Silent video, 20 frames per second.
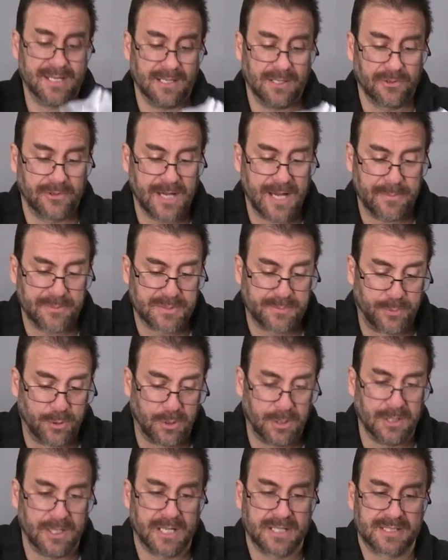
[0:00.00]
kilogram
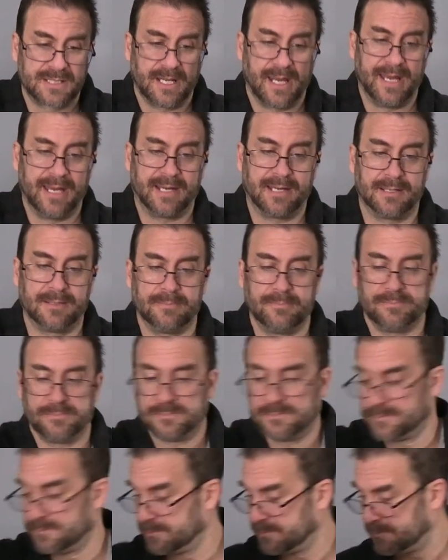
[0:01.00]
spool looks like.
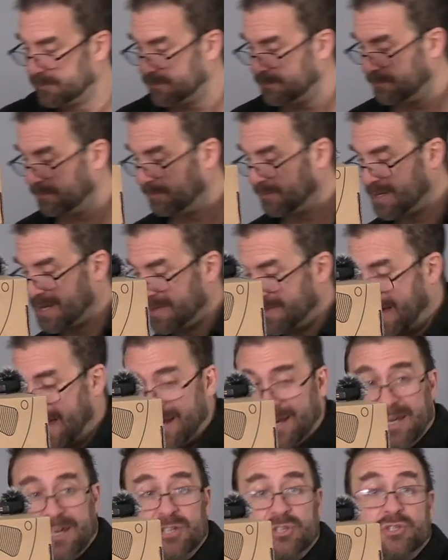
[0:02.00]

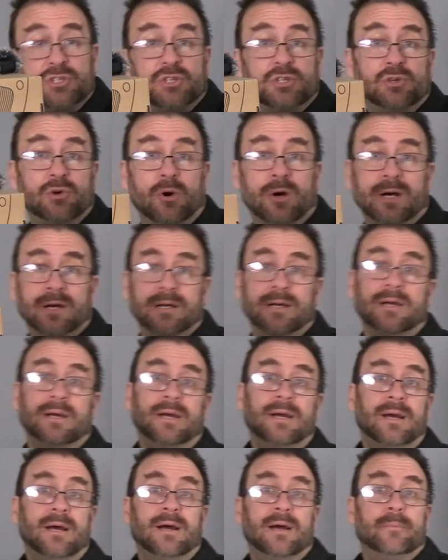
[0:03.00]
That is your
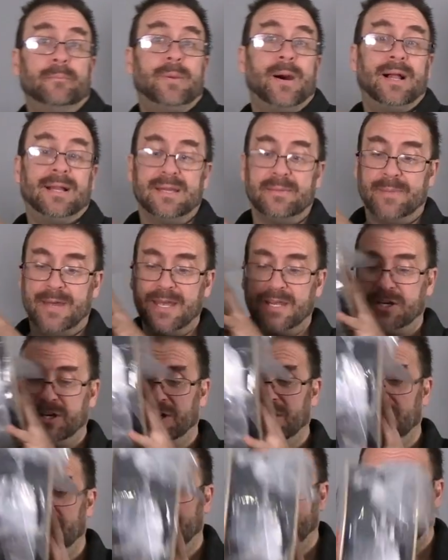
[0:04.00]

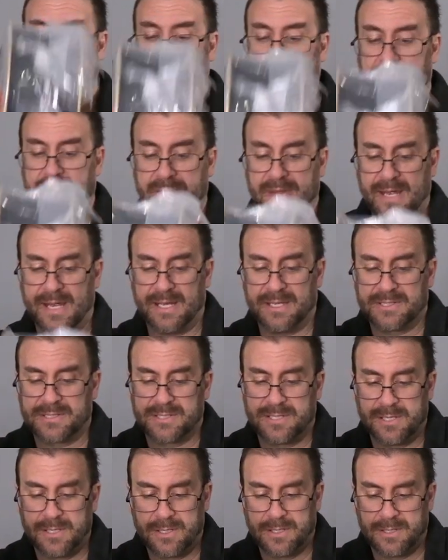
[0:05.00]
Polymaker, and
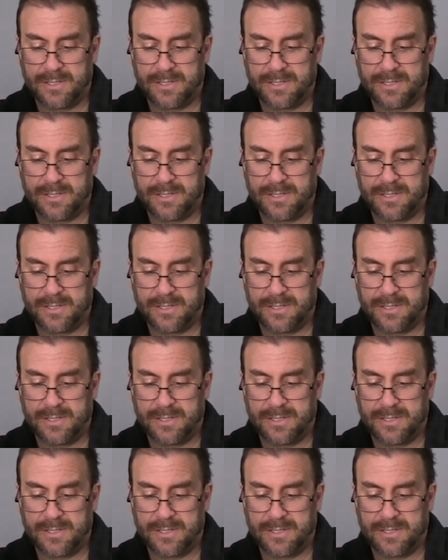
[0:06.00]
this